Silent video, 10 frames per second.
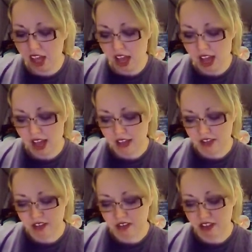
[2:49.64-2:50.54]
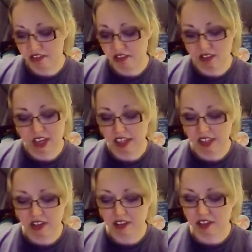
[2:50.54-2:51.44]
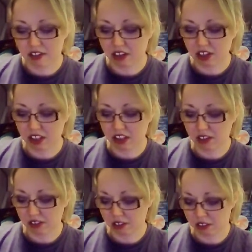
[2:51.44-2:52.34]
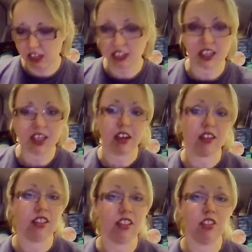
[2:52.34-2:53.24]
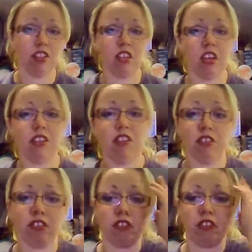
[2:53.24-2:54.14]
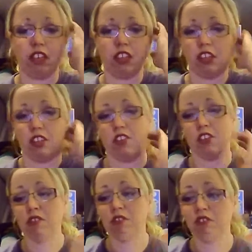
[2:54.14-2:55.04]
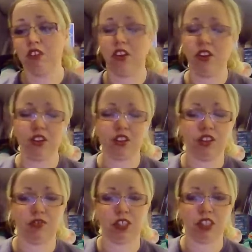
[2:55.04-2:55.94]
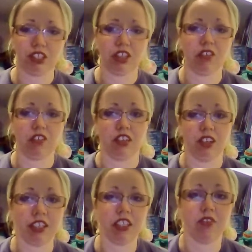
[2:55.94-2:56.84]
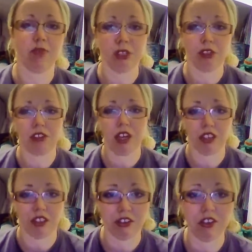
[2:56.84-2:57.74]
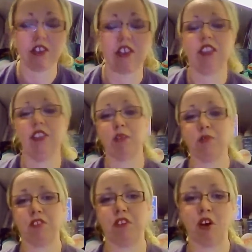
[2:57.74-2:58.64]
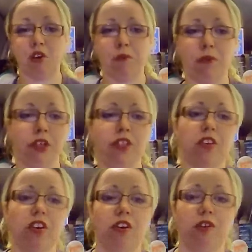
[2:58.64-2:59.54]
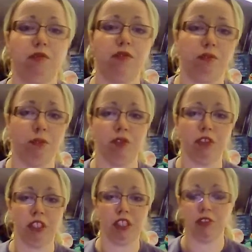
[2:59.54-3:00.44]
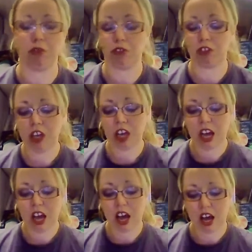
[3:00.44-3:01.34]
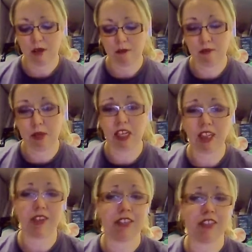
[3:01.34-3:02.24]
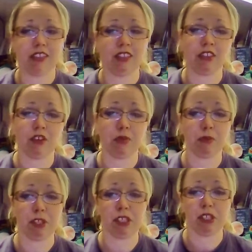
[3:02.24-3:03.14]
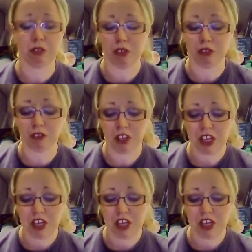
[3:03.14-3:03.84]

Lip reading: And as I say, the designs, they are the Ninja Turtles. They don't look ridiculously like real turtles. I know that was the whole point of the movie Turtles, but let's face it, these are comic book heroes.